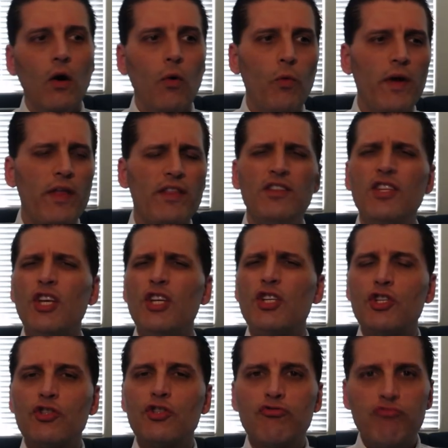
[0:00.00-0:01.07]
with
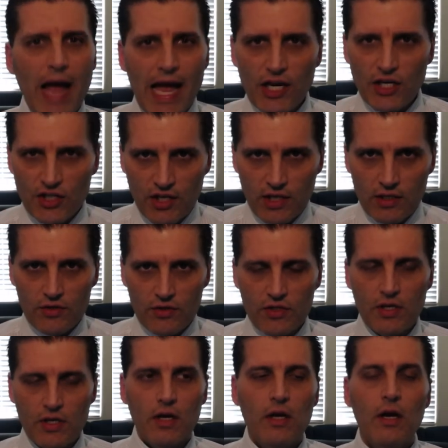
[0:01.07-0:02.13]

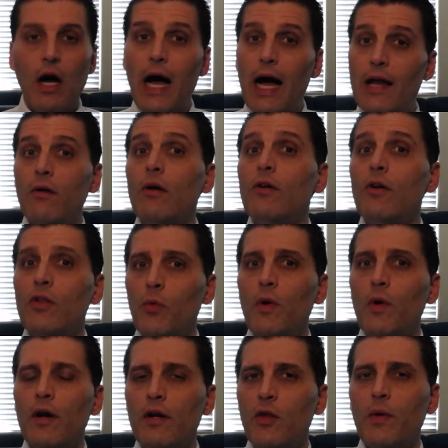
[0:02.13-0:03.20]
distractions, I don't another
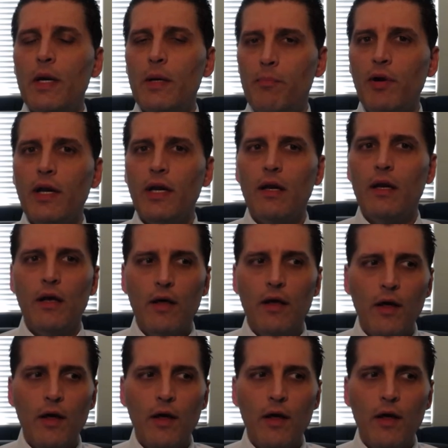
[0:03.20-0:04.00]
another way to put it.